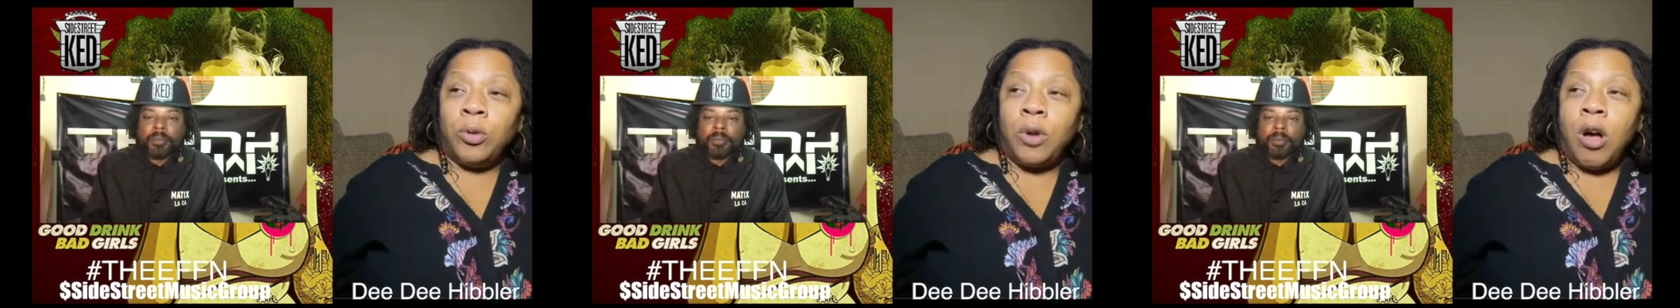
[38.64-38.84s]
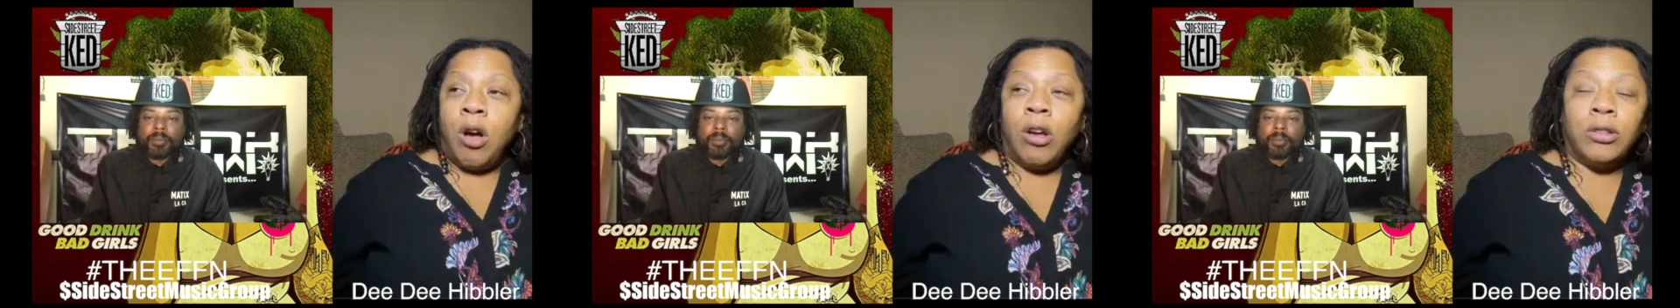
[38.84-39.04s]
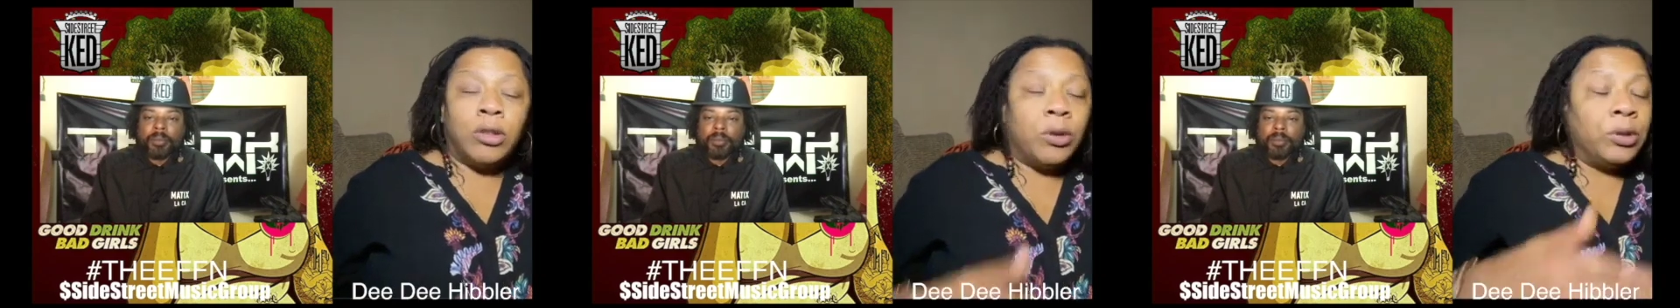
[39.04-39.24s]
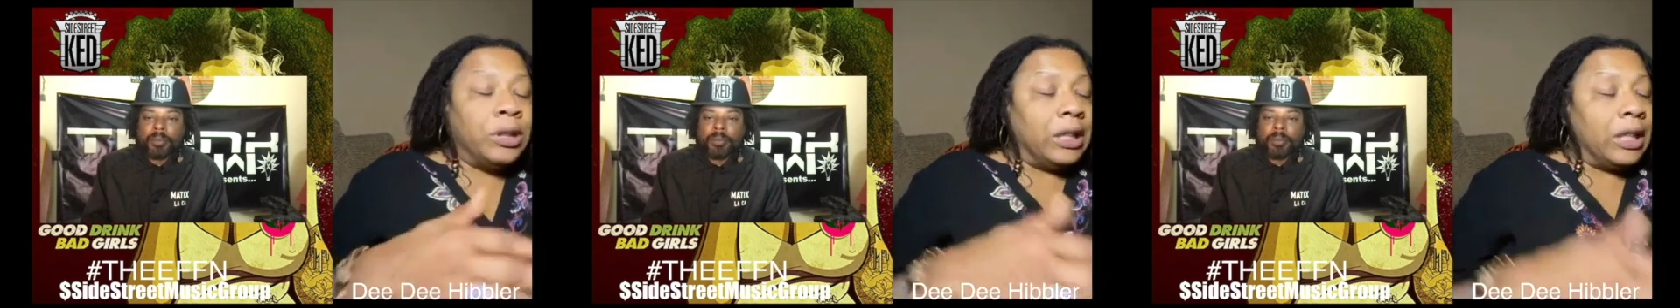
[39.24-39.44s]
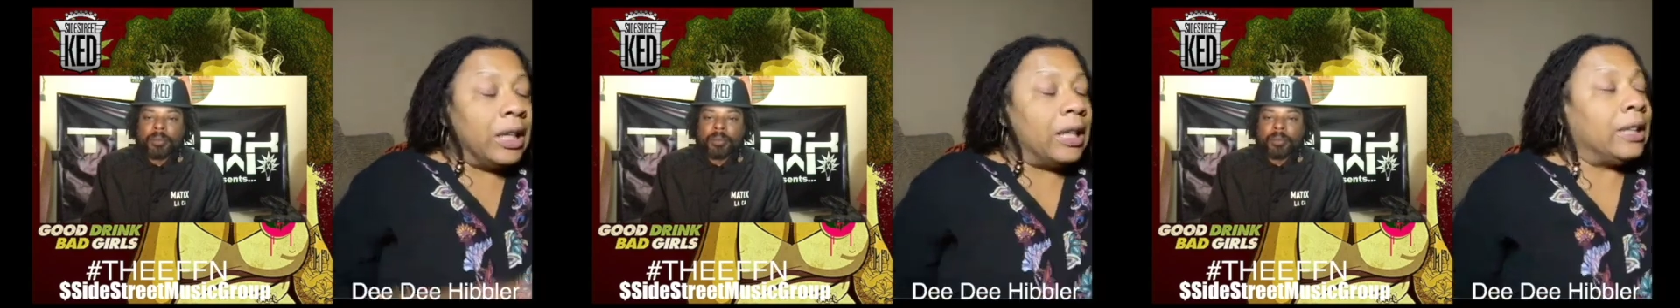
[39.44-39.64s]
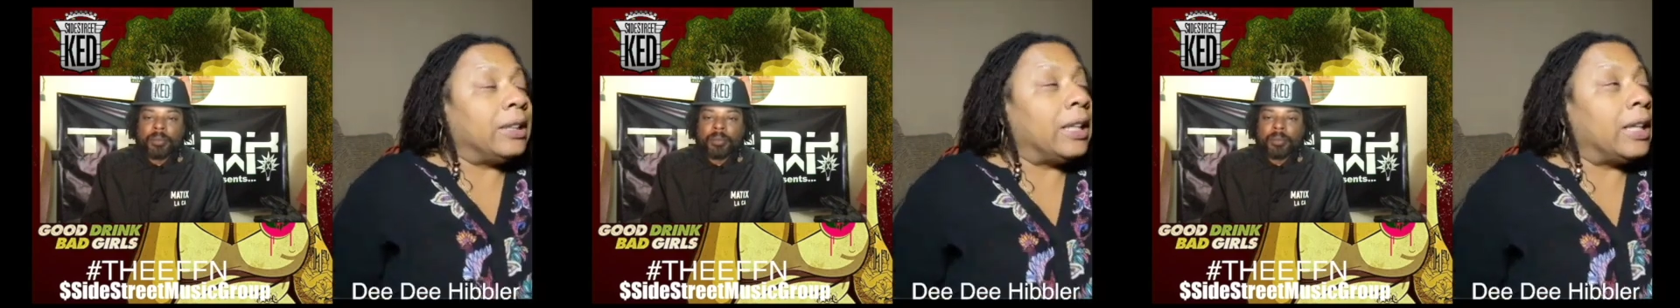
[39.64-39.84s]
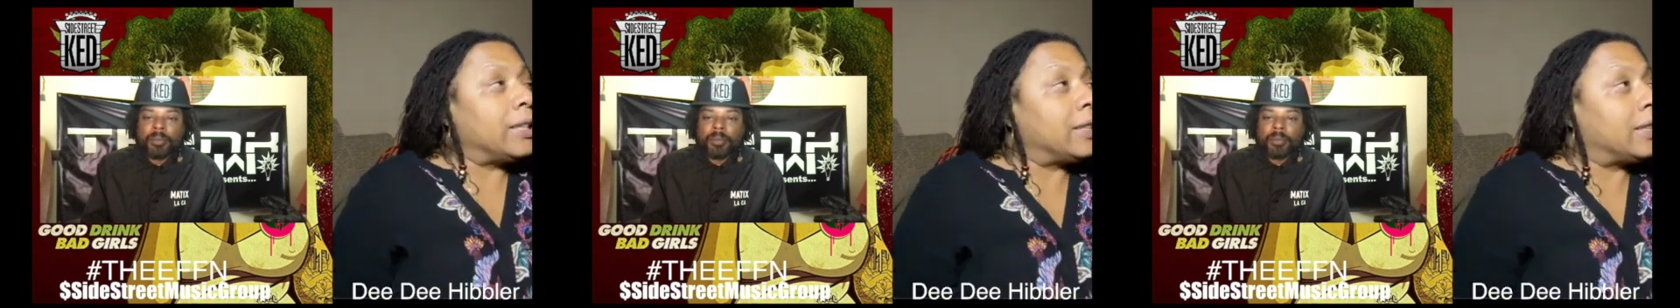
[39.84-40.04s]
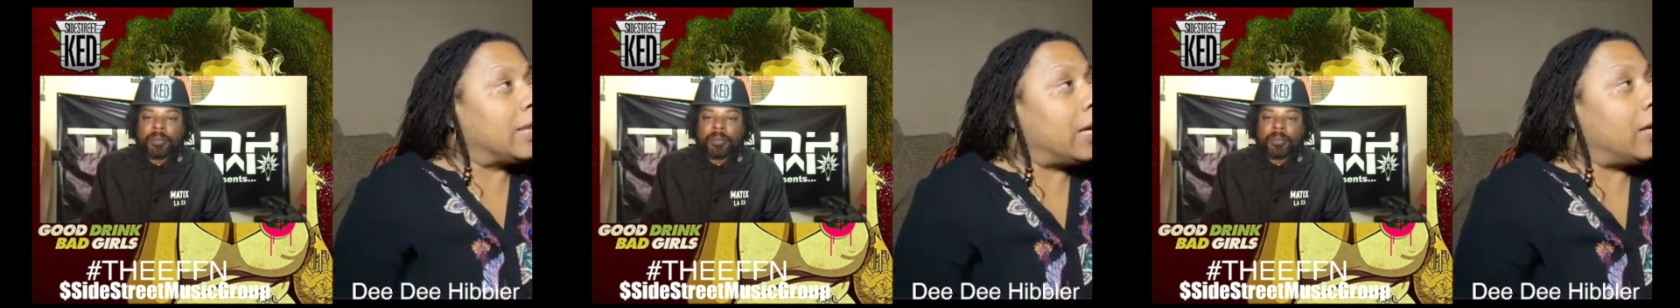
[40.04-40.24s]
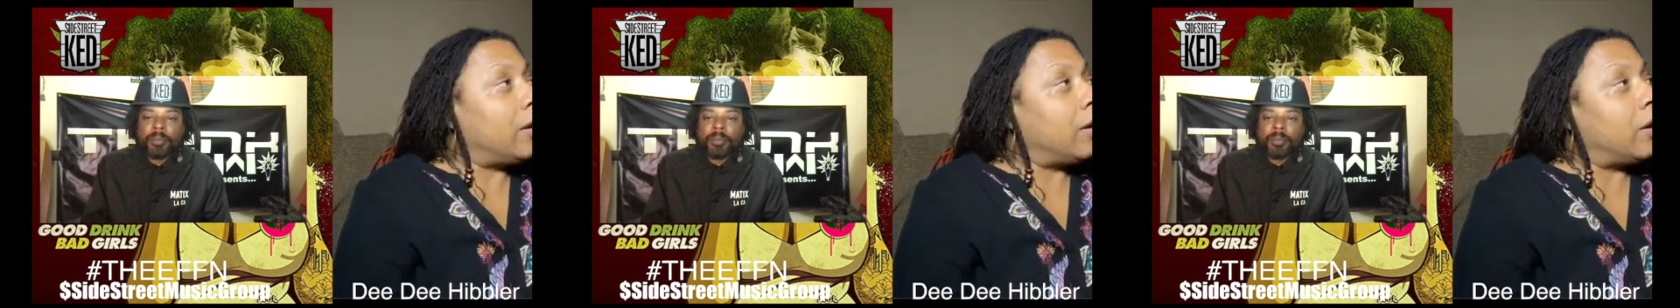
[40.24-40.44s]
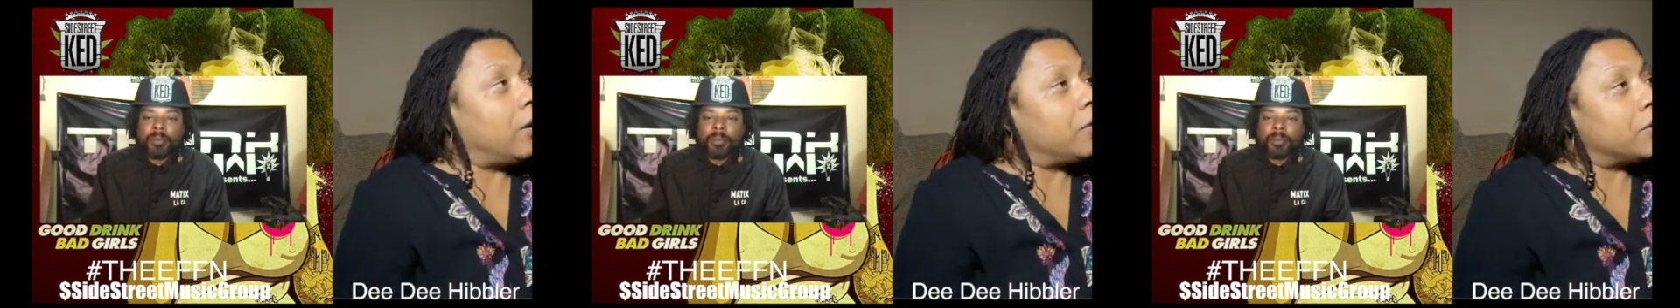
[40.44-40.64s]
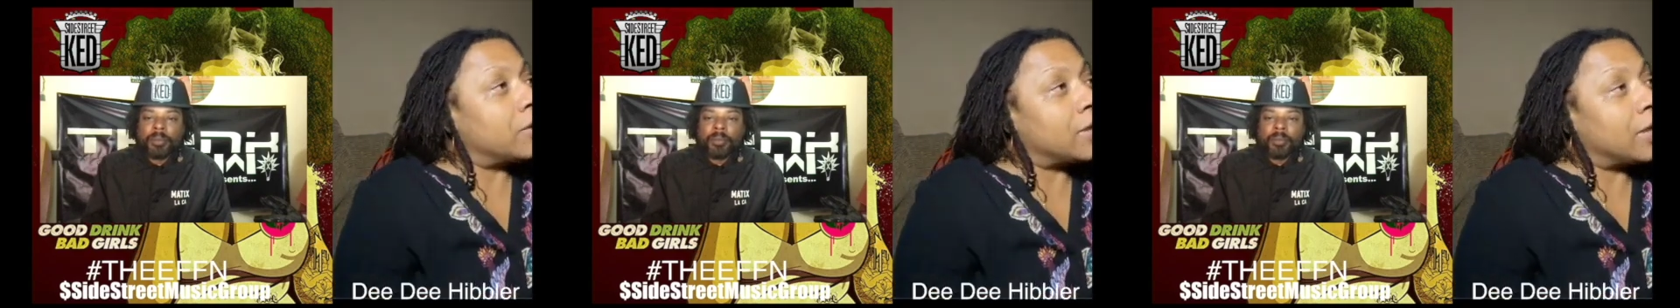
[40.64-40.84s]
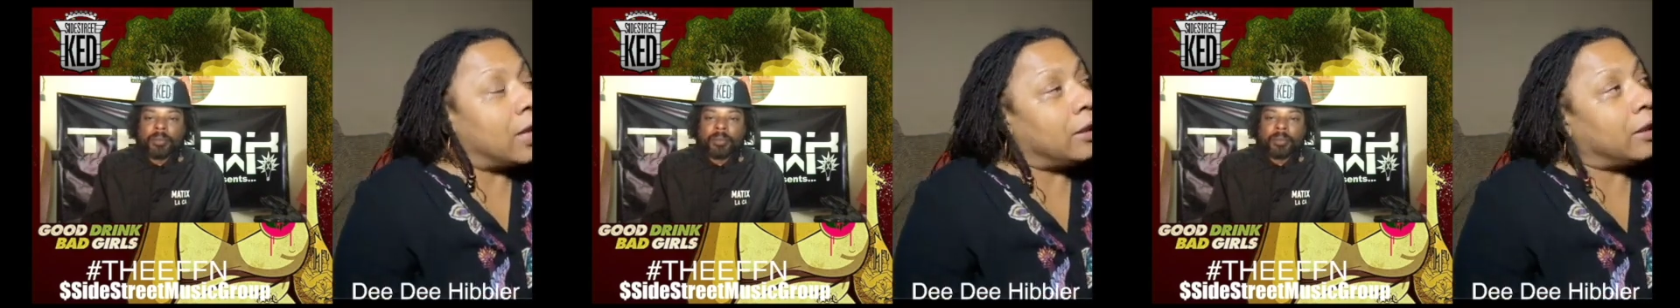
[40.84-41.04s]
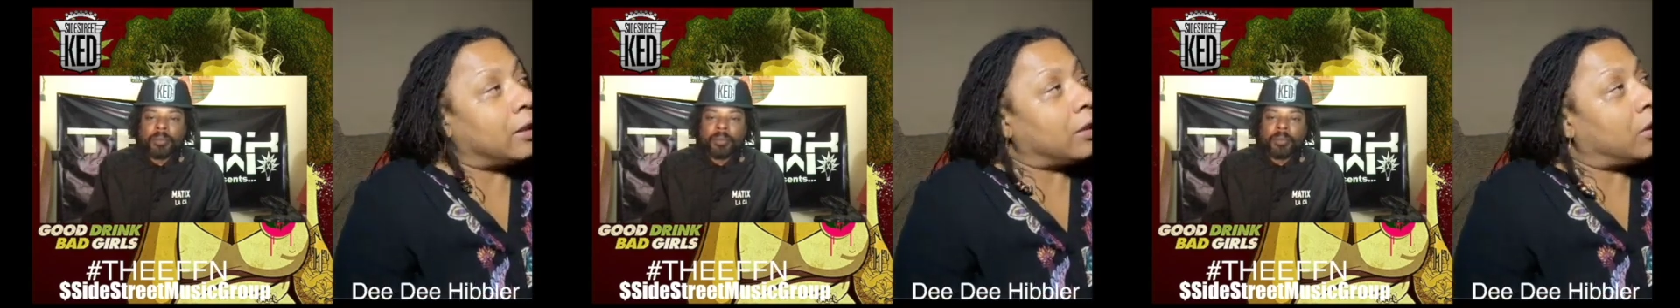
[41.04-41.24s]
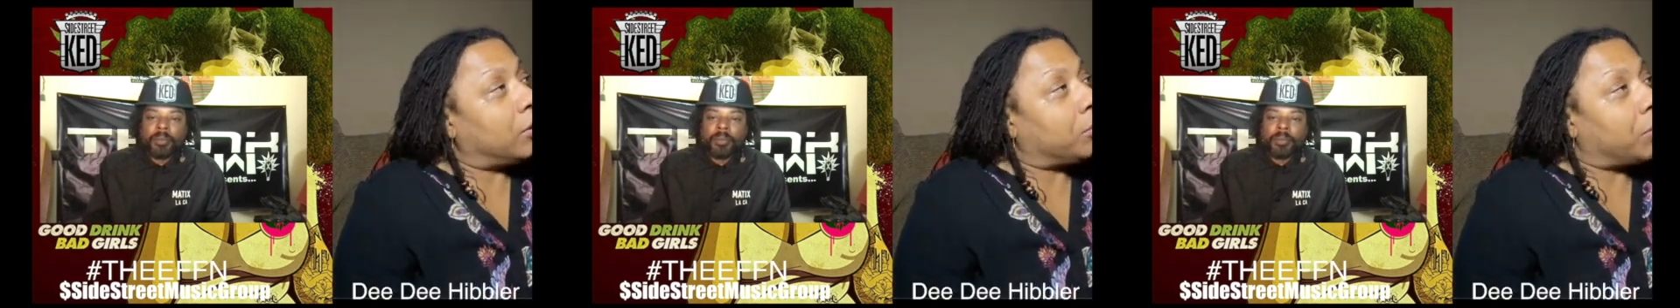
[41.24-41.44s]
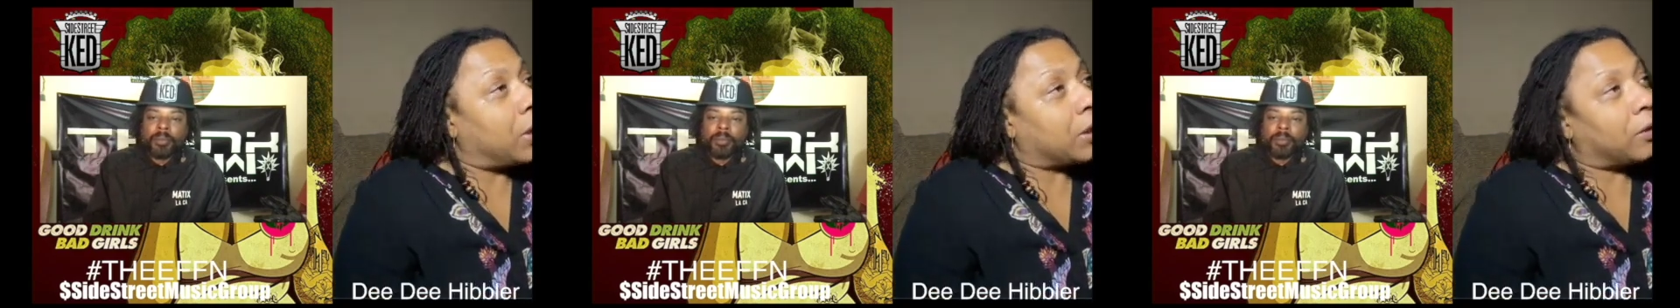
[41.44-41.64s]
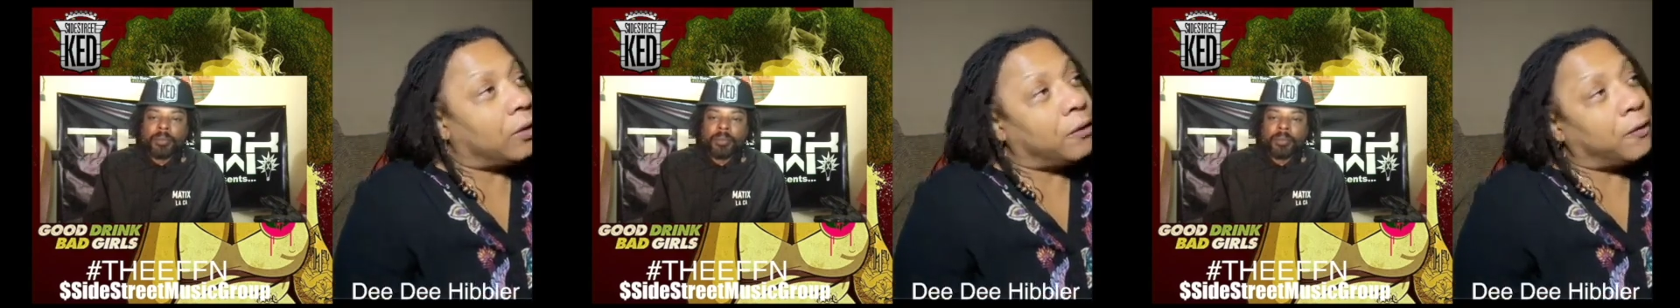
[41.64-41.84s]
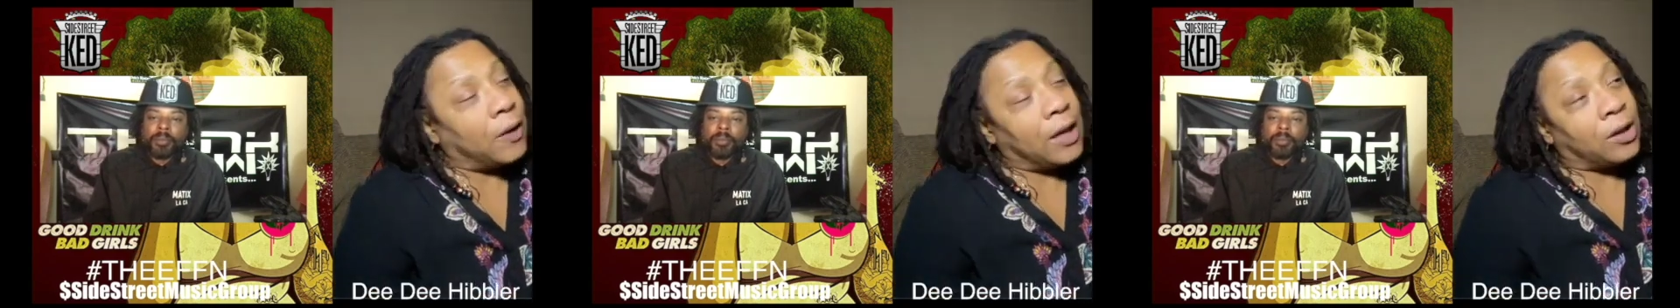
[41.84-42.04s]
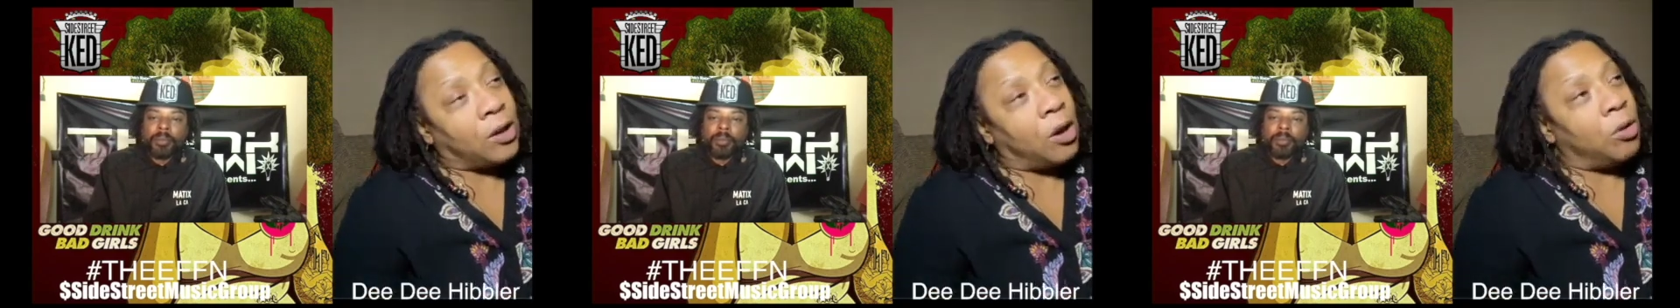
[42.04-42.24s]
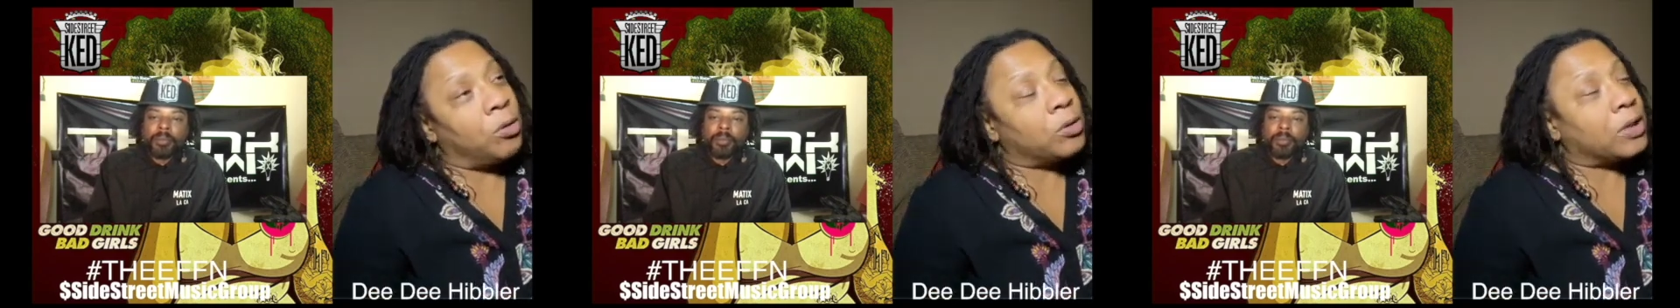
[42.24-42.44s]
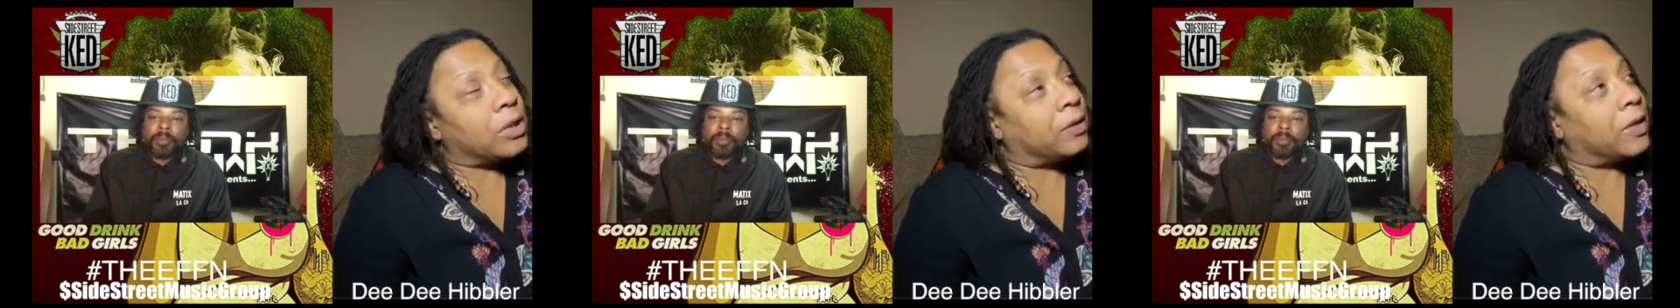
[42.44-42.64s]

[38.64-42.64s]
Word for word: although, yeah, that day of selling a record at a whole,